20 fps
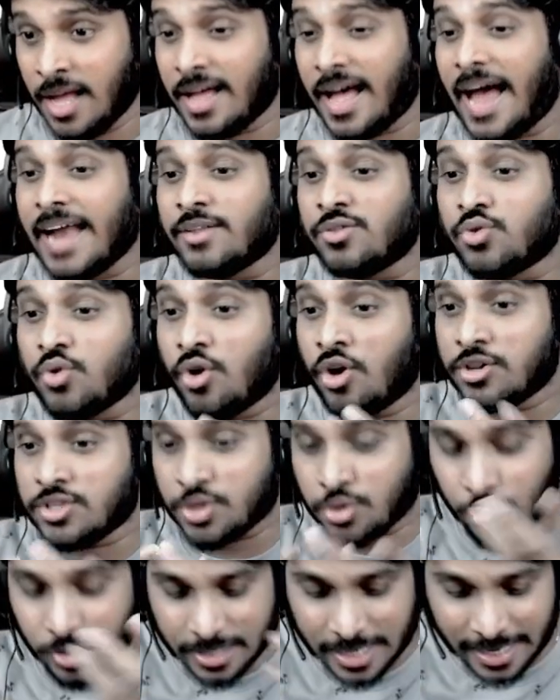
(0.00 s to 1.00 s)
and those
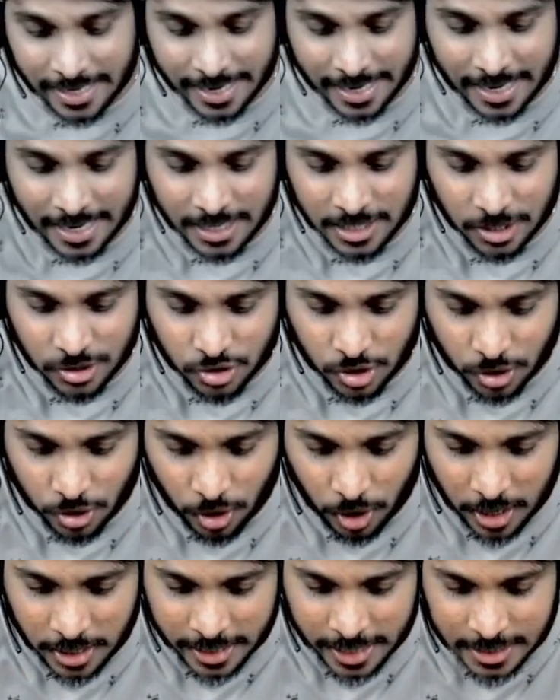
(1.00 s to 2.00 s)
rules and regulations are
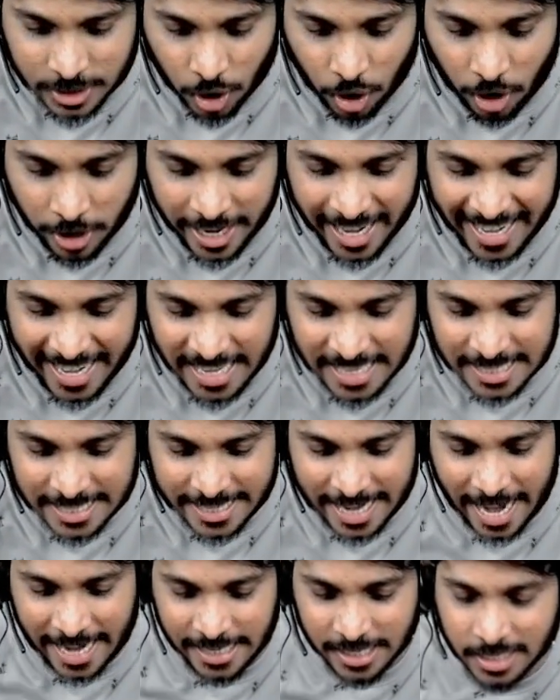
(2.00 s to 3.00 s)
called as auditing
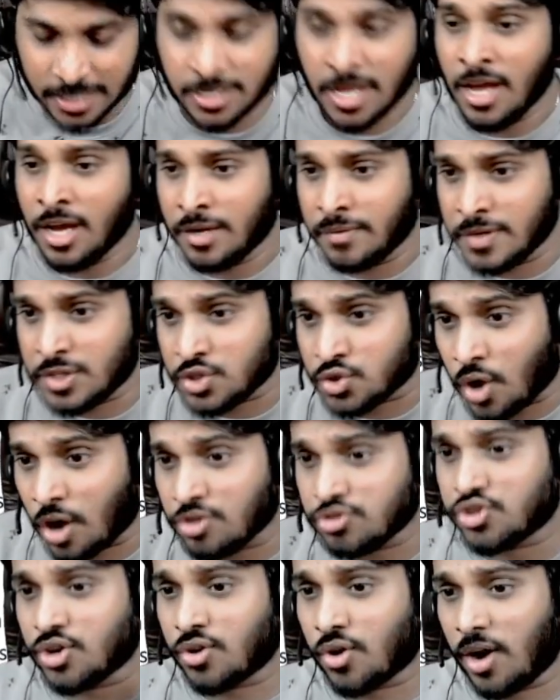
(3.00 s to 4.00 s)
standards, which is
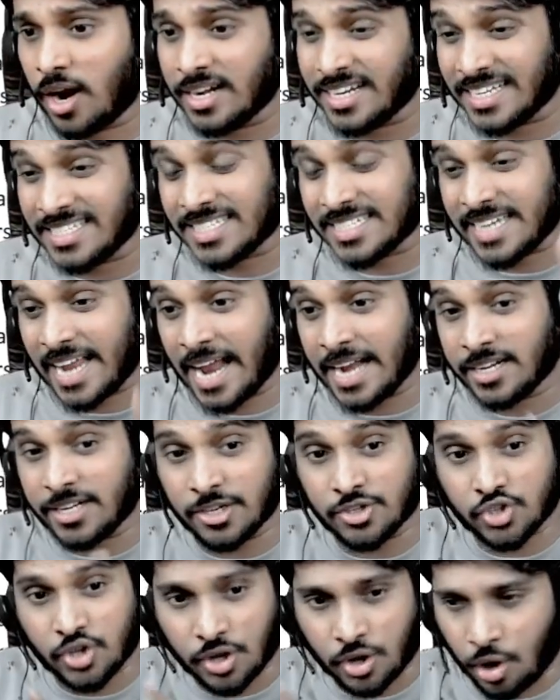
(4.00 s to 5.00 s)
also called as
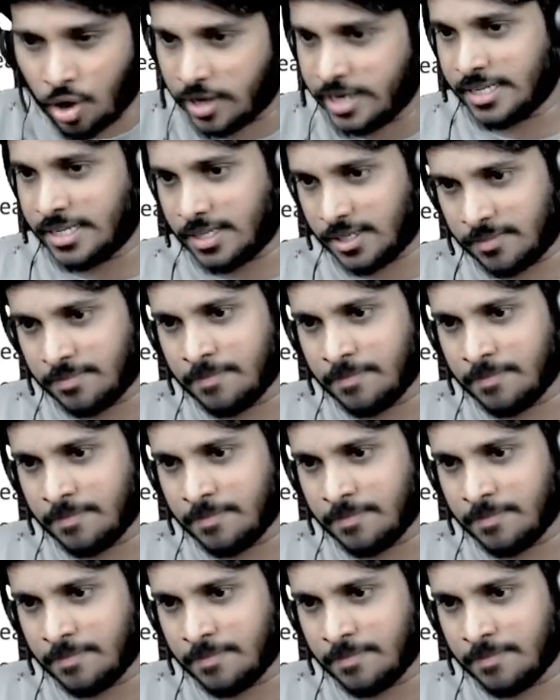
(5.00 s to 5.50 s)
standards on audit.